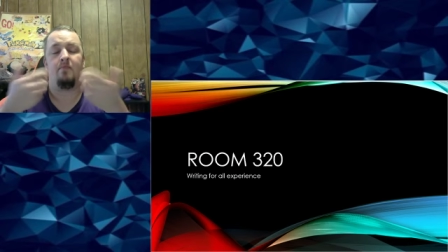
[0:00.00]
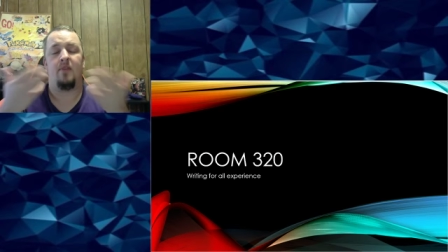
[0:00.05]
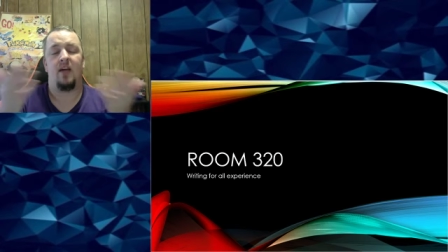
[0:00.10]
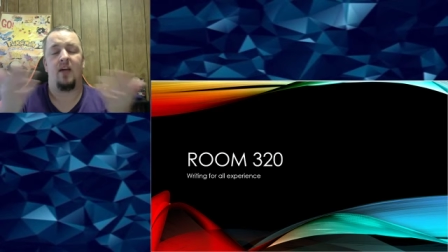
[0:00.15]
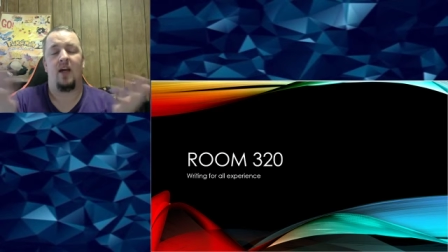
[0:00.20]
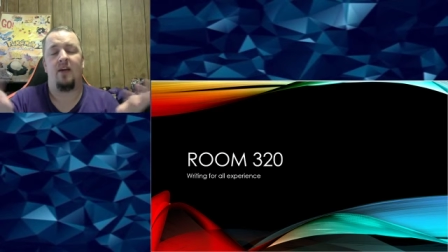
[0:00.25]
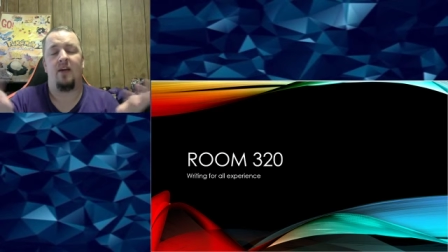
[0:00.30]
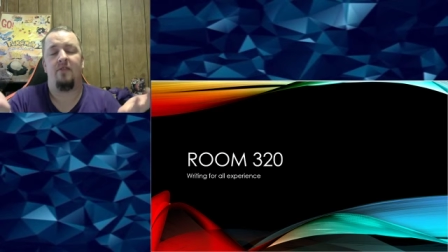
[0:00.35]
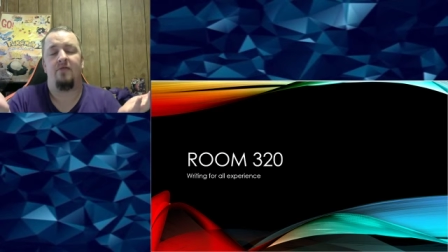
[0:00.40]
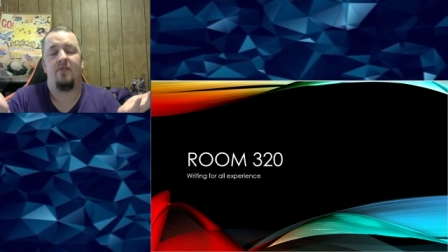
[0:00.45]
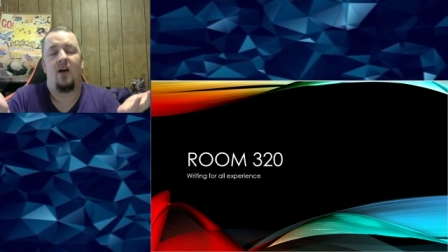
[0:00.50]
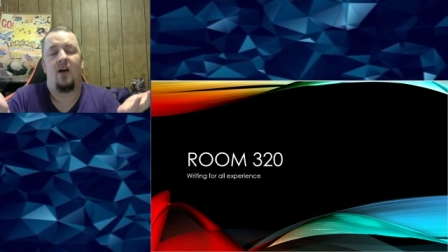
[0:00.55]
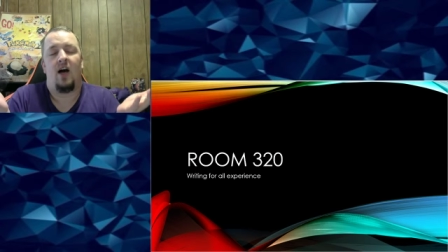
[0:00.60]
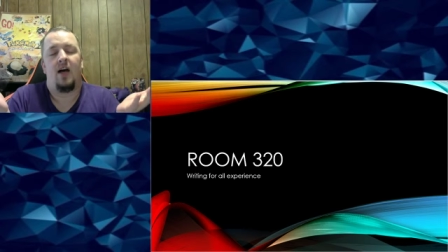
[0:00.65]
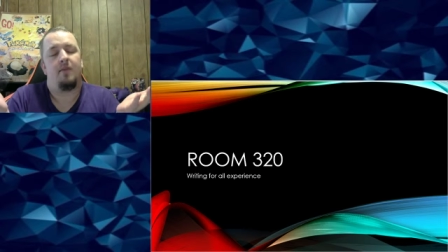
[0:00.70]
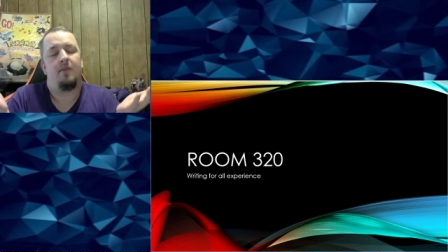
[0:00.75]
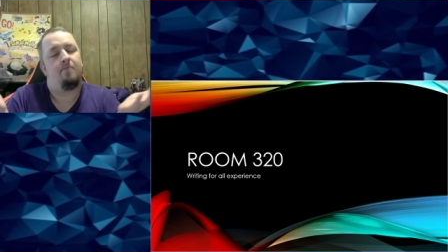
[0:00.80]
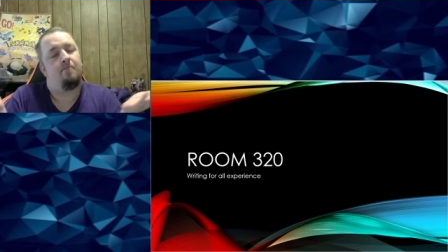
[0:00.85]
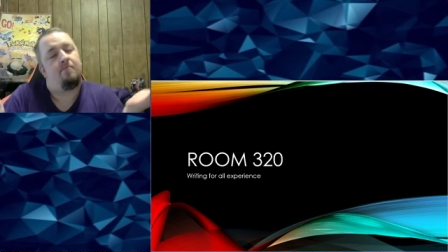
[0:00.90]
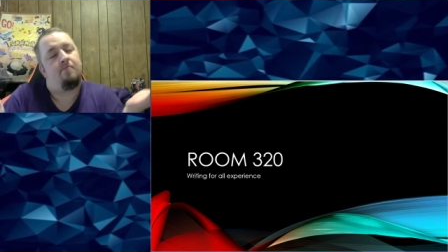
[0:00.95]
If
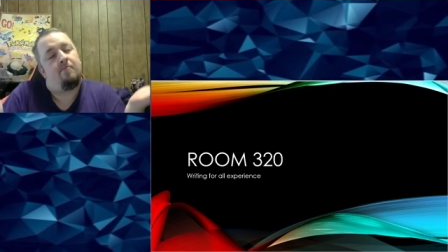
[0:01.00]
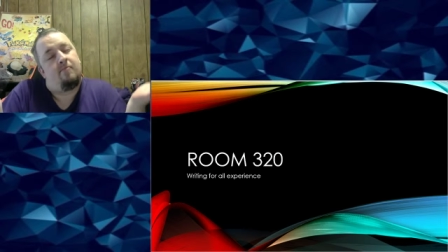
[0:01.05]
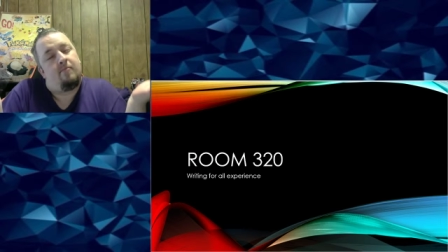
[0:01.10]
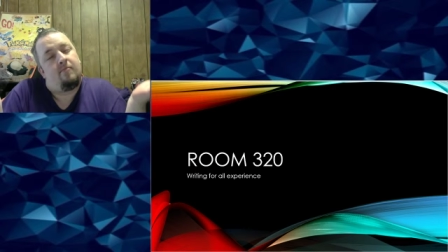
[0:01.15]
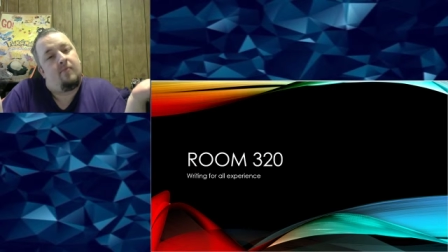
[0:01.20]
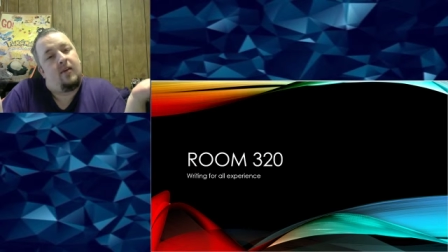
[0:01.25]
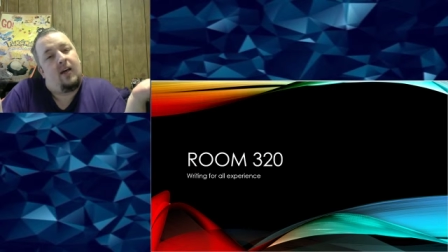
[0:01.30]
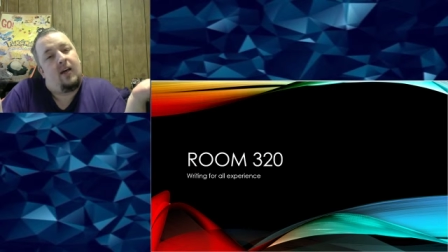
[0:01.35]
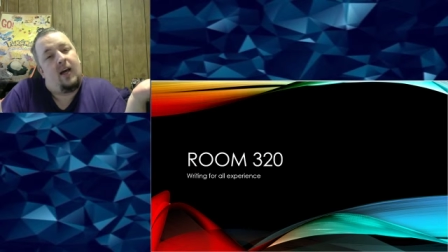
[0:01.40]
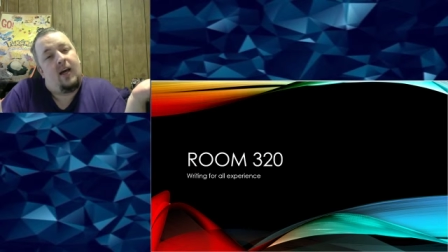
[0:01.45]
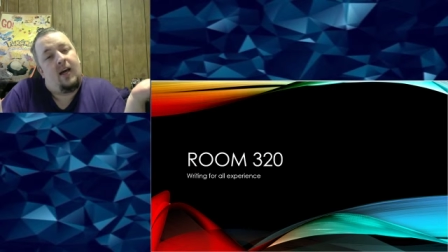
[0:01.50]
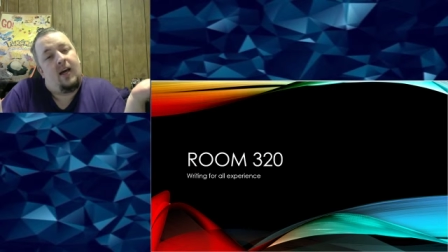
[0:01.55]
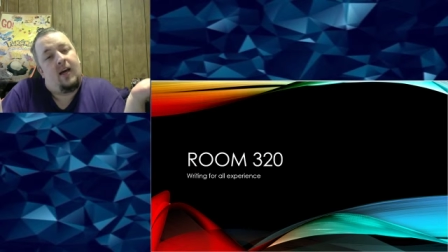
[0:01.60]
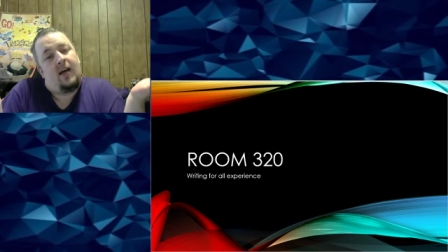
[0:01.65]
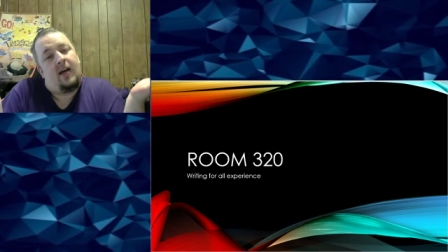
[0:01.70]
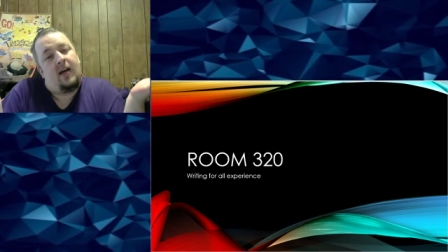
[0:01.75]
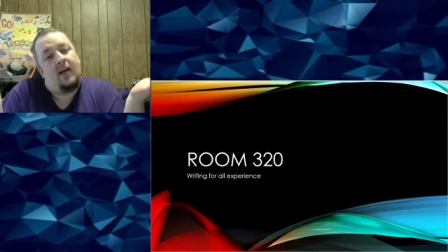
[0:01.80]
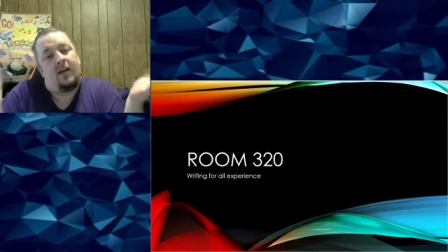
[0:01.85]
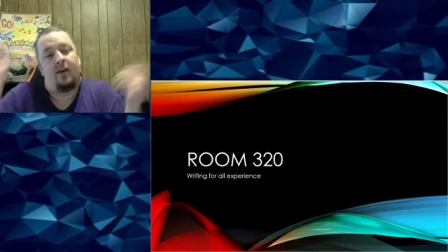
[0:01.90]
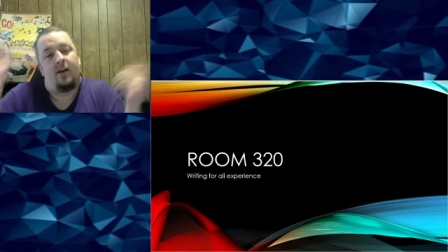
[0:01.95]
not,
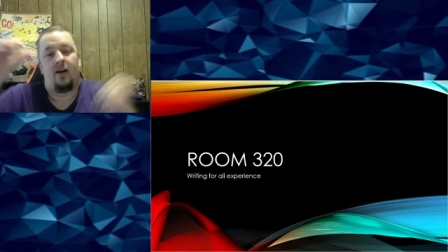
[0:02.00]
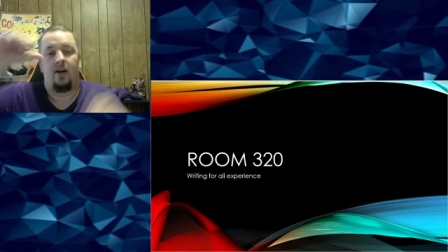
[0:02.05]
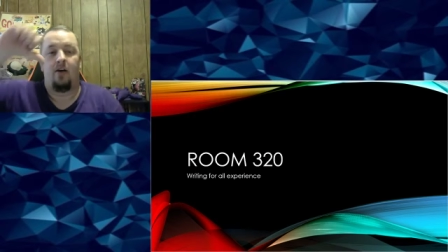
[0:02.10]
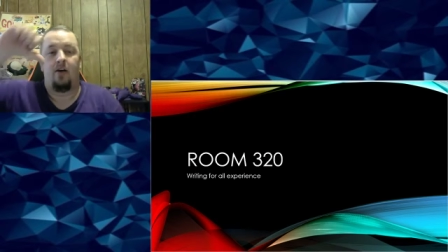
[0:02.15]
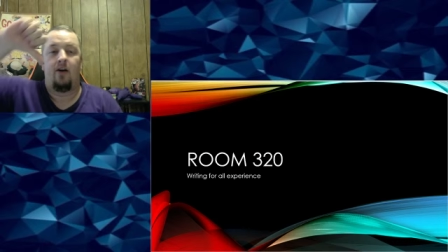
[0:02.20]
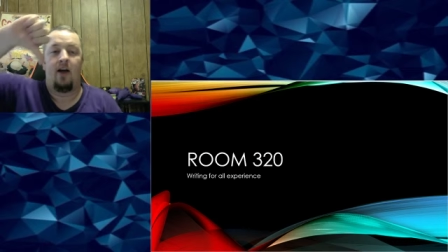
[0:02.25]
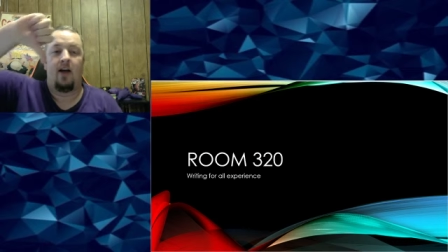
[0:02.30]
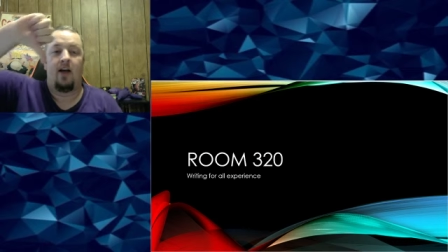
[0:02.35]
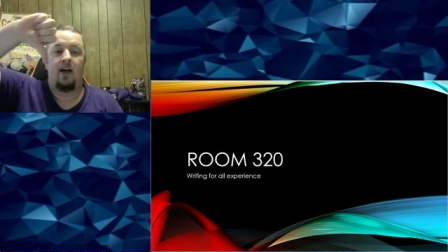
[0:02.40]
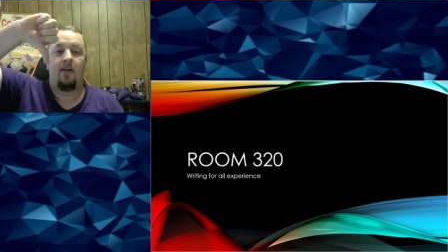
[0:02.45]
hey, you can go ahead,